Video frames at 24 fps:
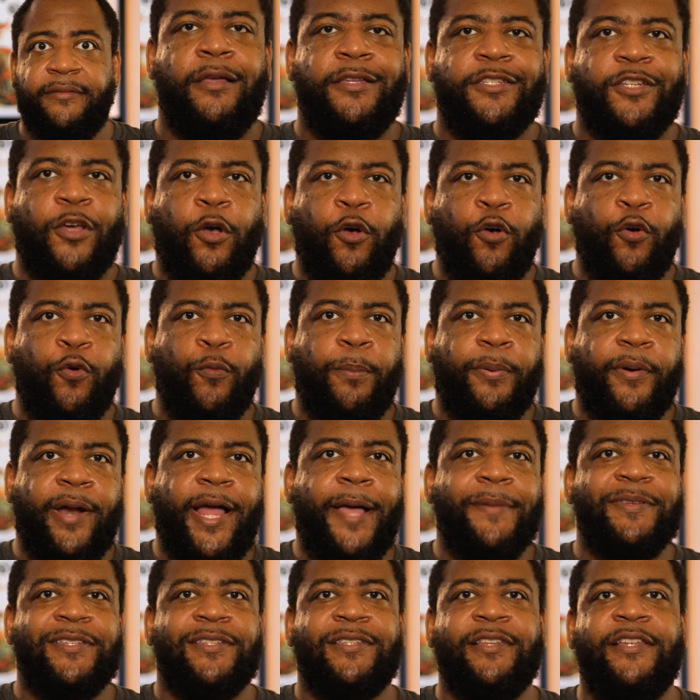So
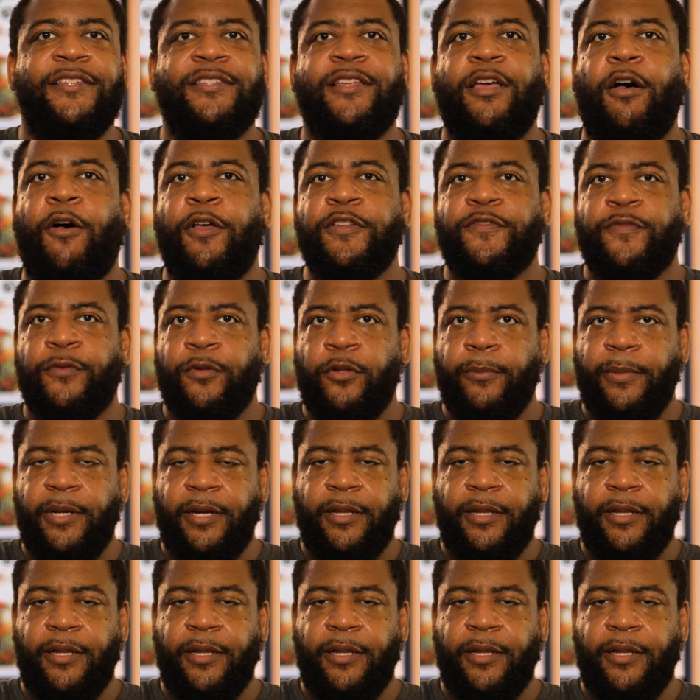perhaps this list calls for a little bit of